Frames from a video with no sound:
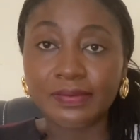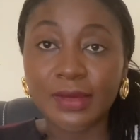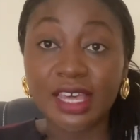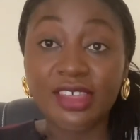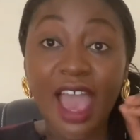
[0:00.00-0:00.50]

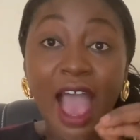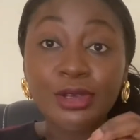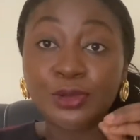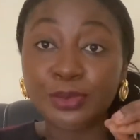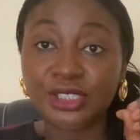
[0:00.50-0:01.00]
The
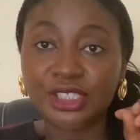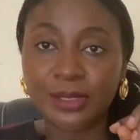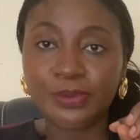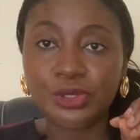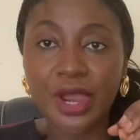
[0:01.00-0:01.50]
housemanship
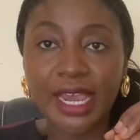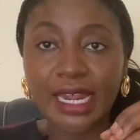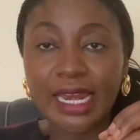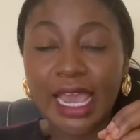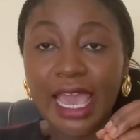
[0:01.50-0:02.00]

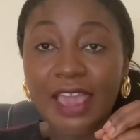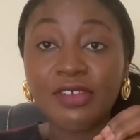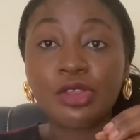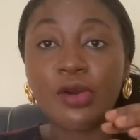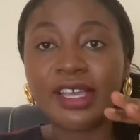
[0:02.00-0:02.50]
training,
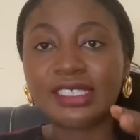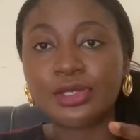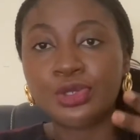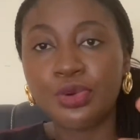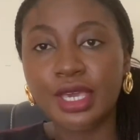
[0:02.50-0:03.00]
even though it's a
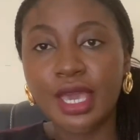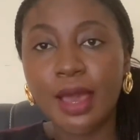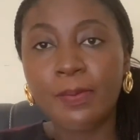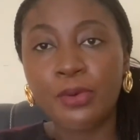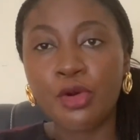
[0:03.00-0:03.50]
2-year
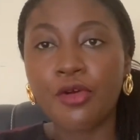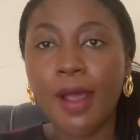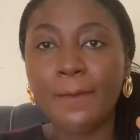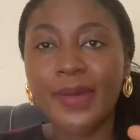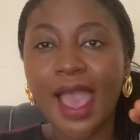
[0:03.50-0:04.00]

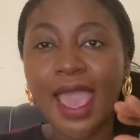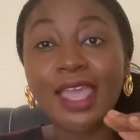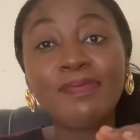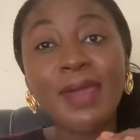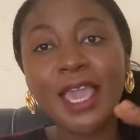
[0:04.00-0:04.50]
program, but
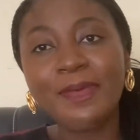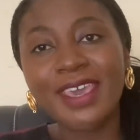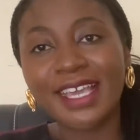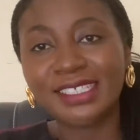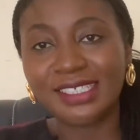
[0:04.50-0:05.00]
it may be
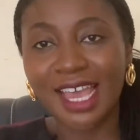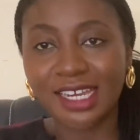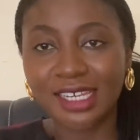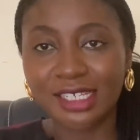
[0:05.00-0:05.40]
extended